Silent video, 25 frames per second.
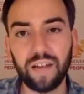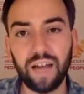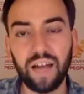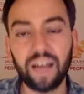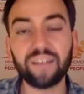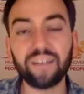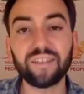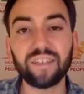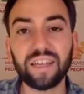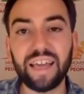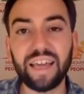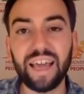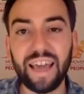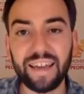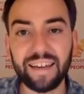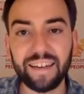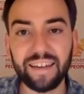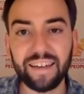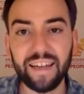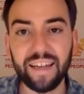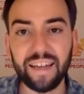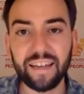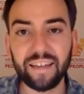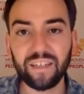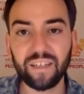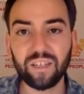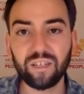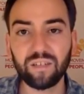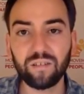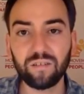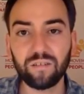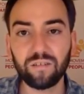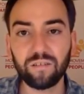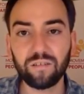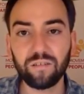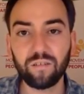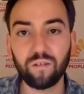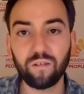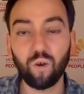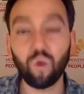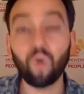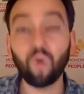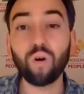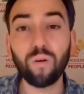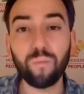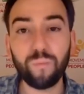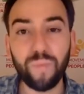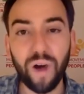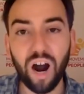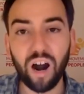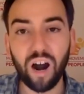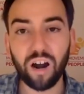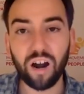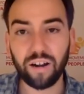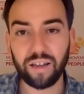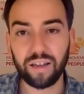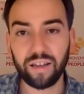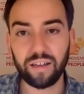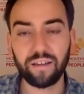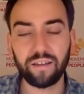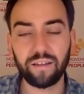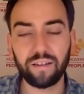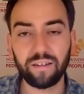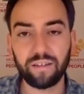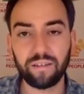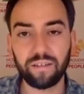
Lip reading: as a candidate or a party,